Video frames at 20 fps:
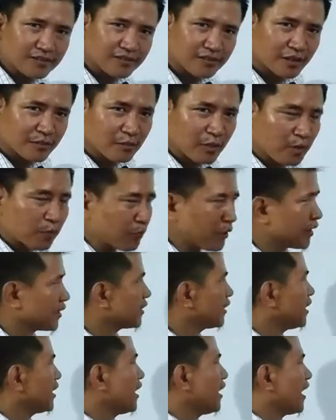Got my point?
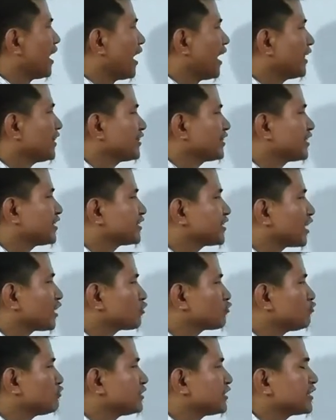And
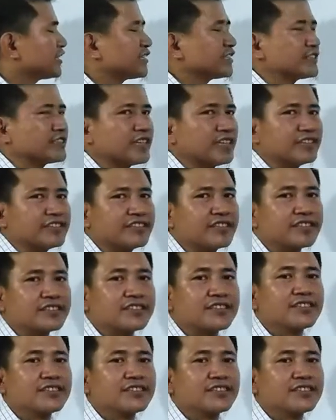theta 2 degree Celsius